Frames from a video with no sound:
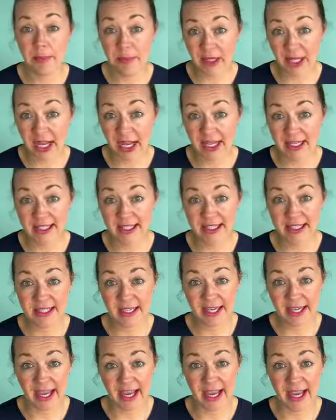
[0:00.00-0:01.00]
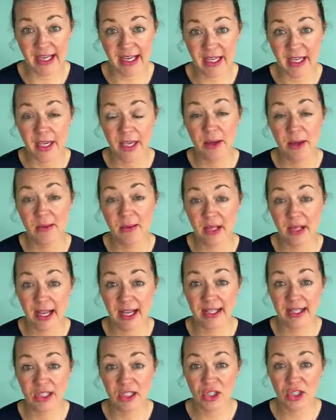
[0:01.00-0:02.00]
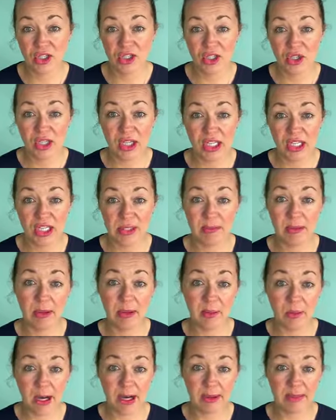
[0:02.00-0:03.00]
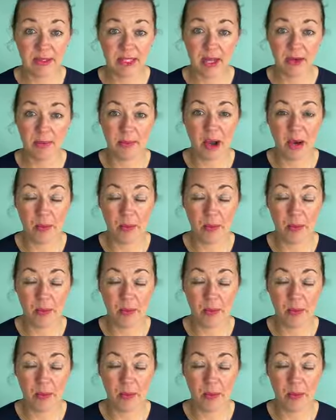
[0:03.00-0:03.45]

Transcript: Plants, again, plants do need to be wiped down,